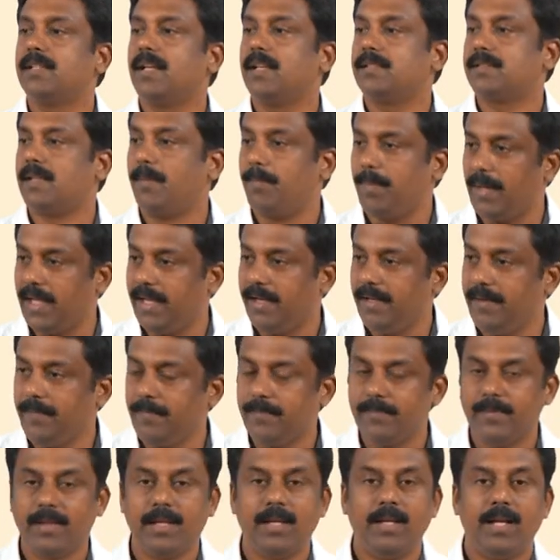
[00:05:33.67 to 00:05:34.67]
supply
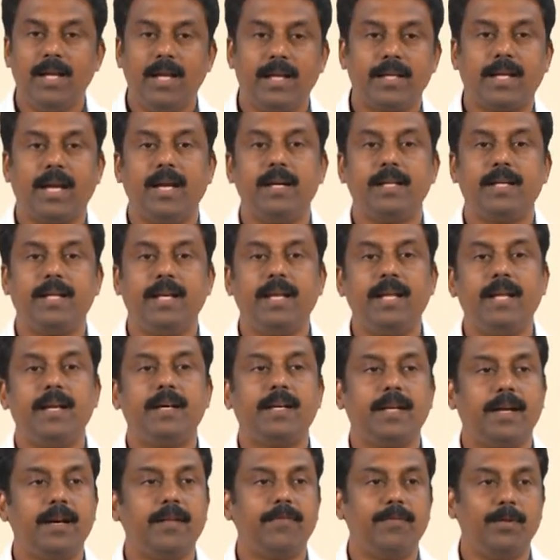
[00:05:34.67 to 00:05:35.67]
can
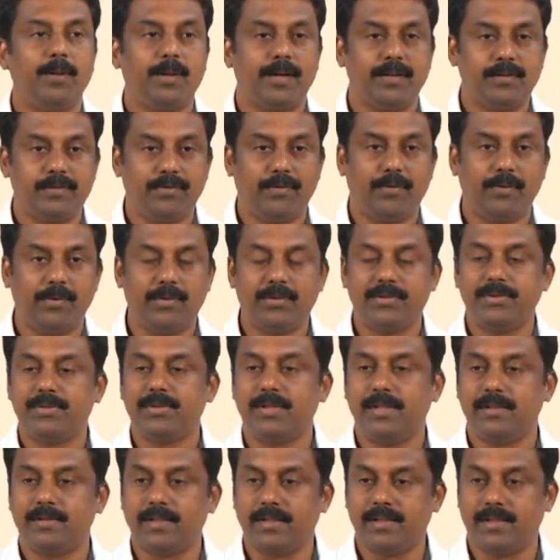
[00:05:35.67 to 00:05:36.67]
create enough Lorentz force
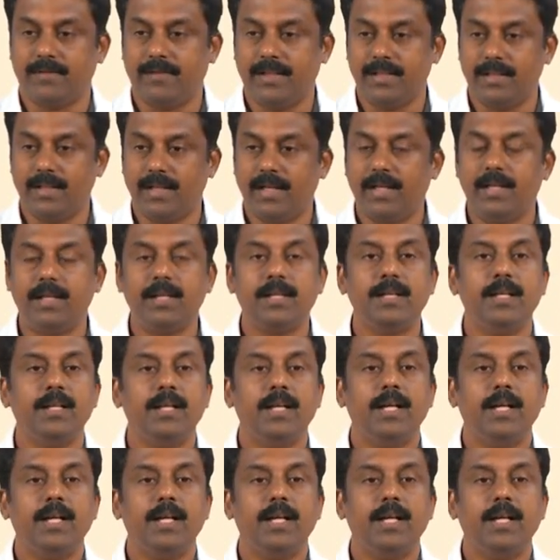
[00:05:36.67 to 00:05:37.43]
in such a way that